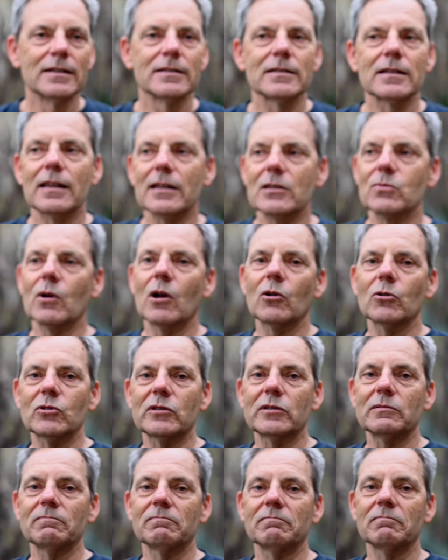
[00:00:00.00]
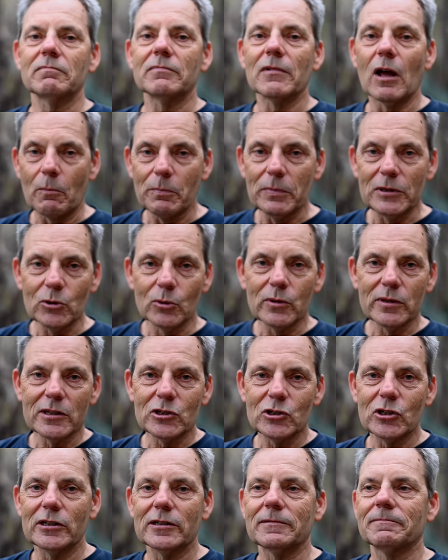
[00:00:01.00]
So that's what I'll be doing
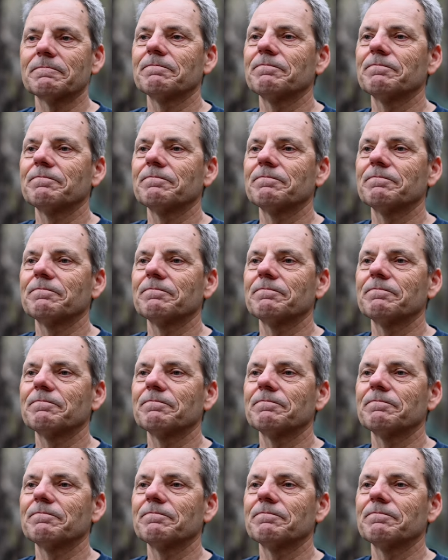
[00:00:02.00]
this year.